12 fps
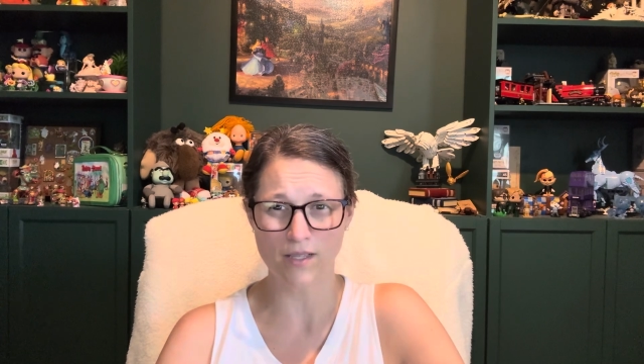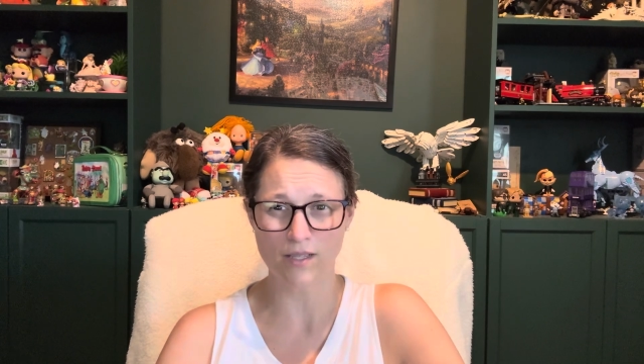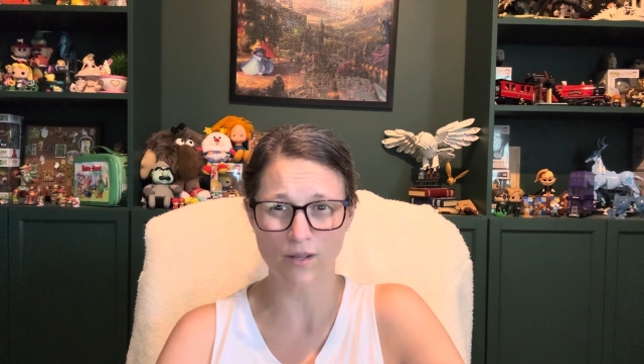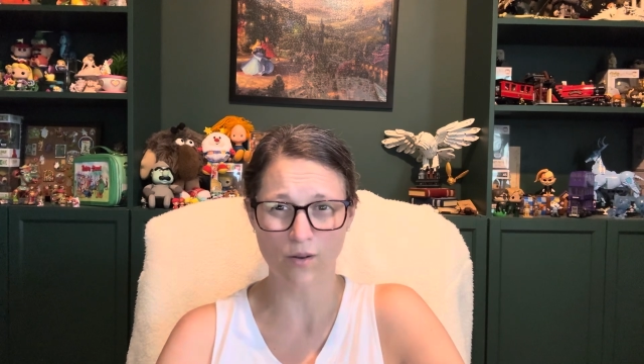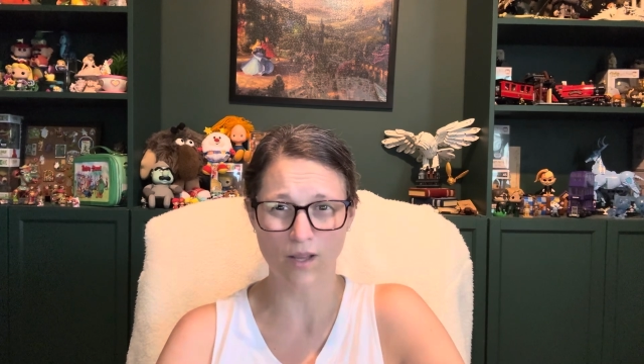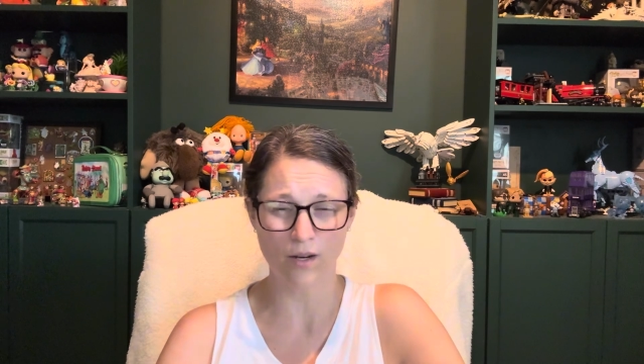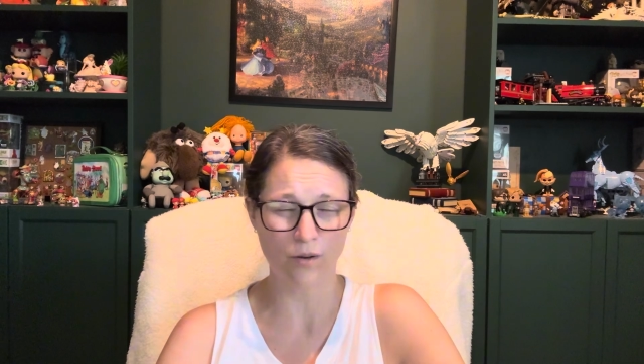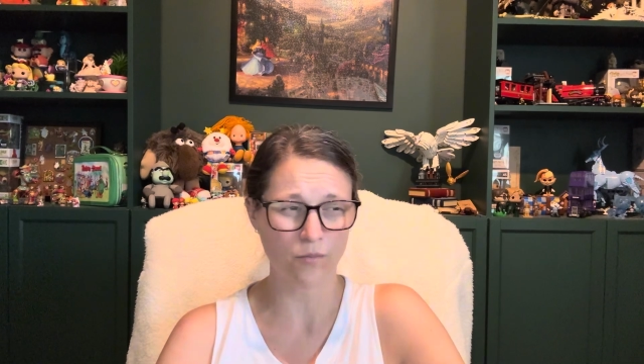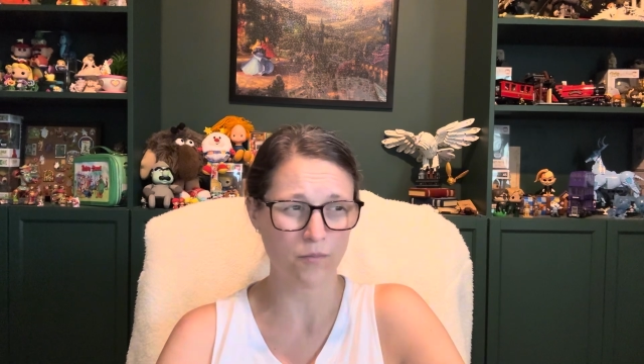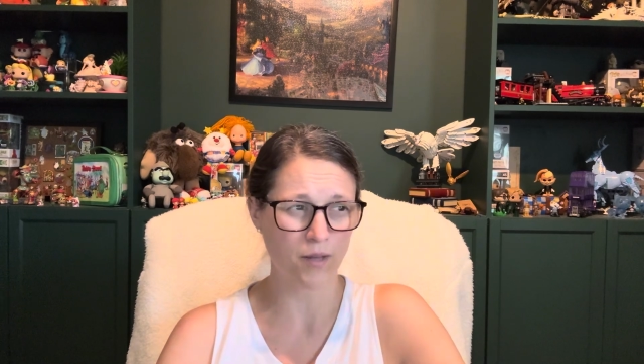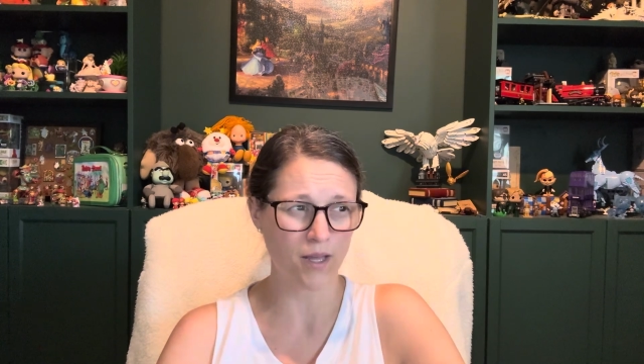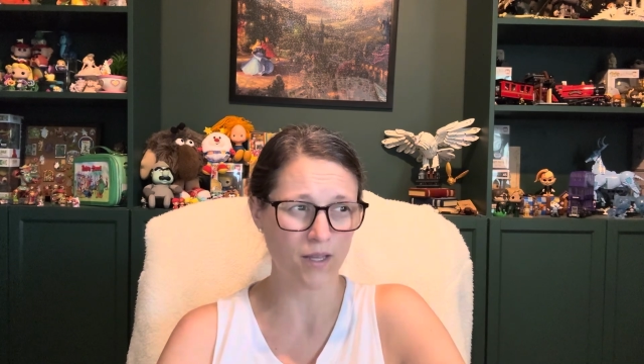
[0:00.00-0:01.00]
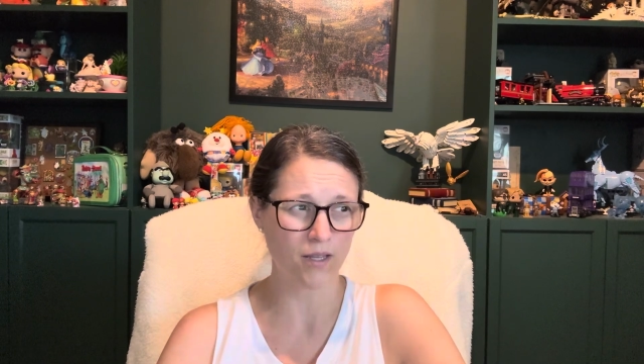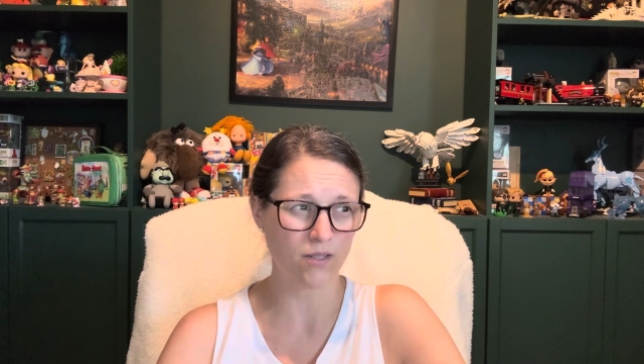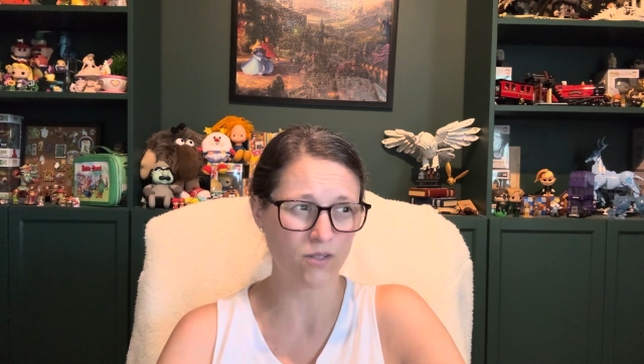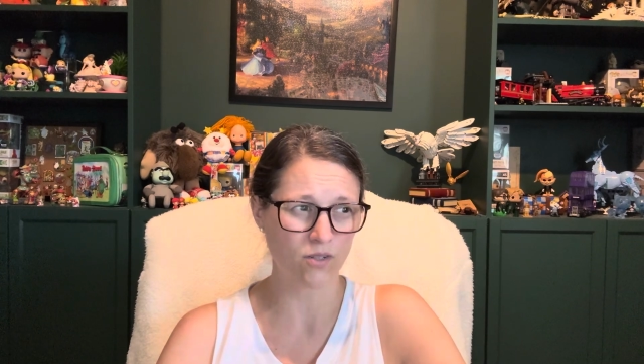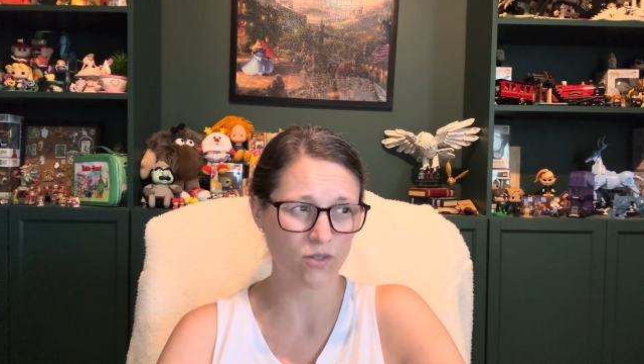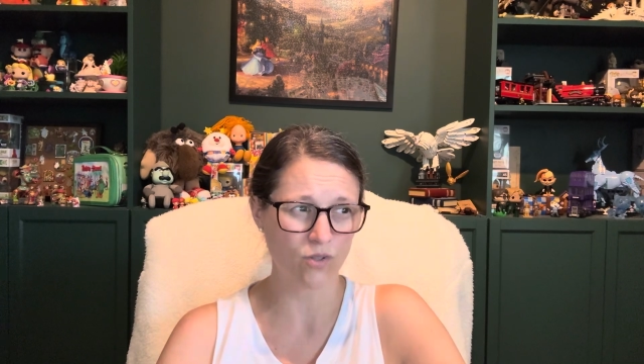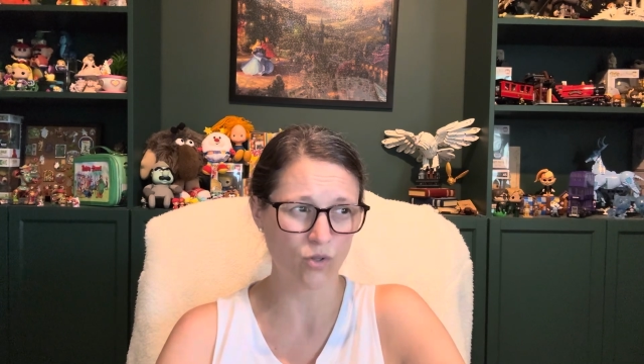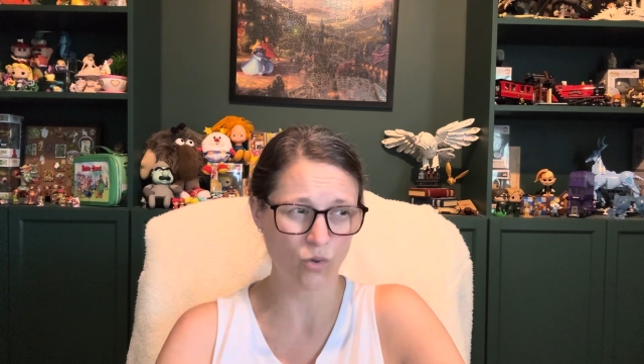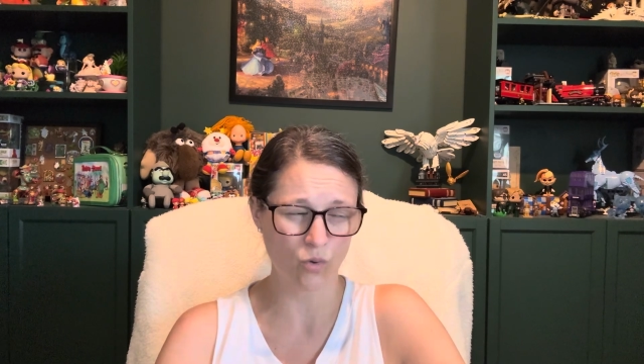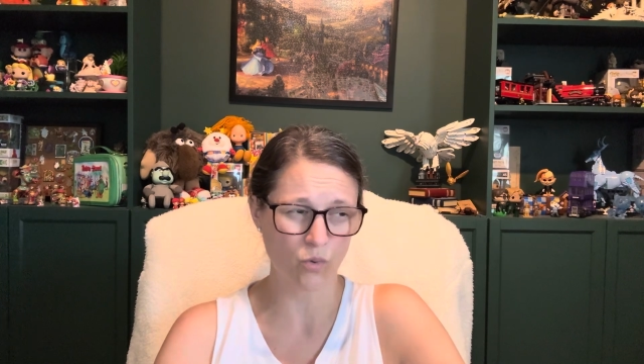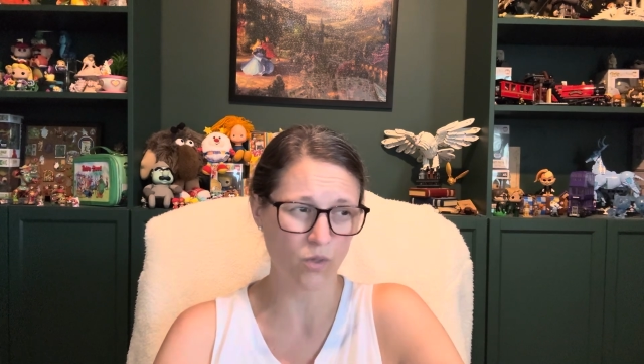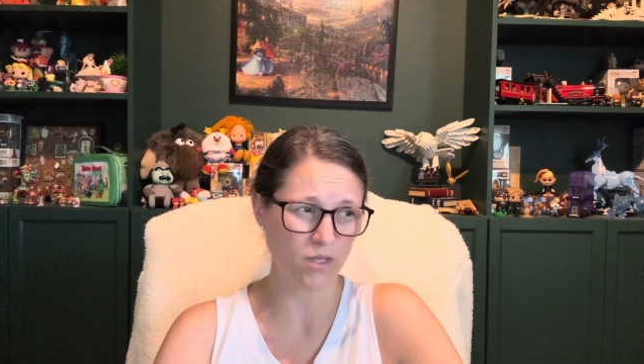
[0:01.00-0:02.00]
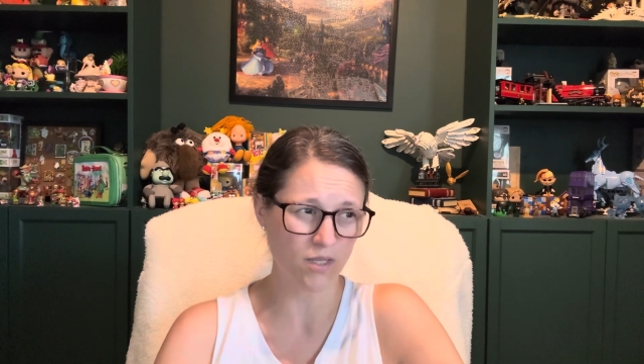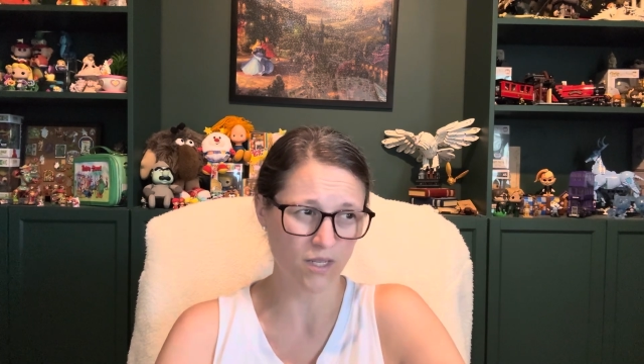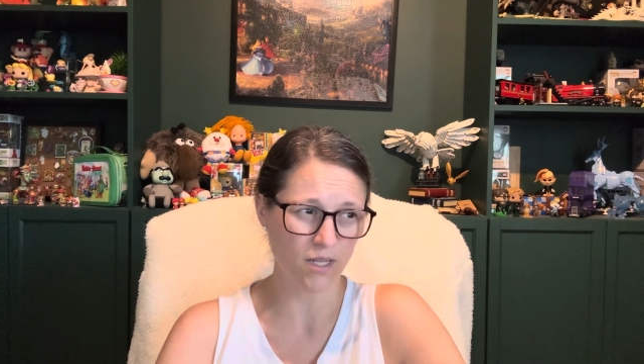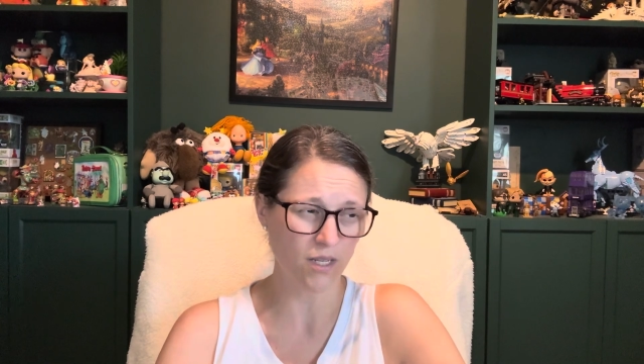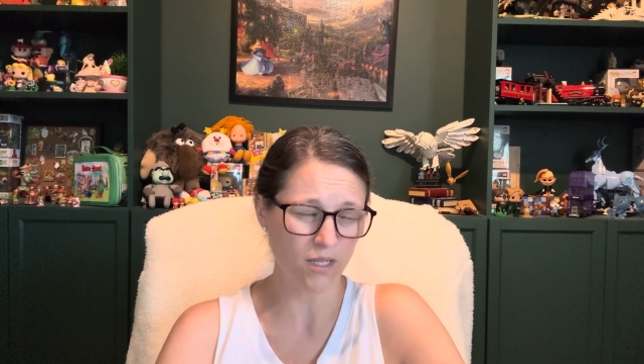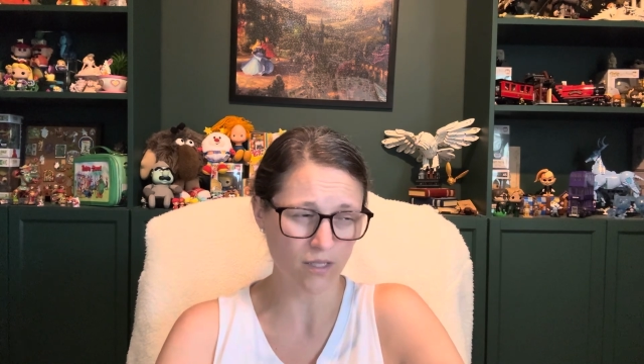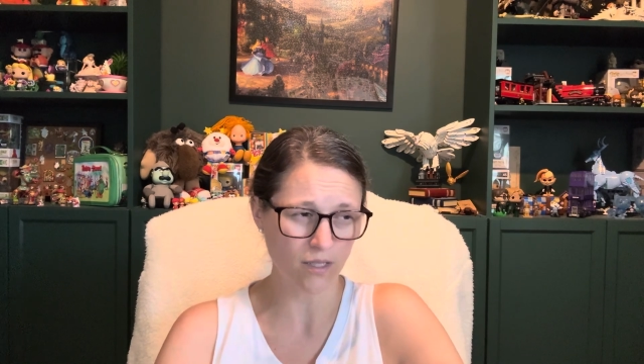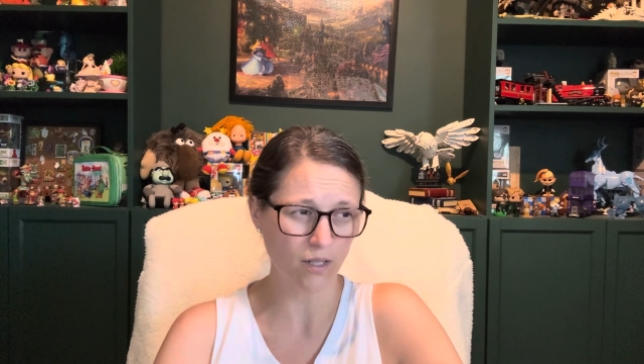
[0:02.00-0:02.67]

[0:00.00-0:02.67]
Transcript: So I don't mind the jewelry sitting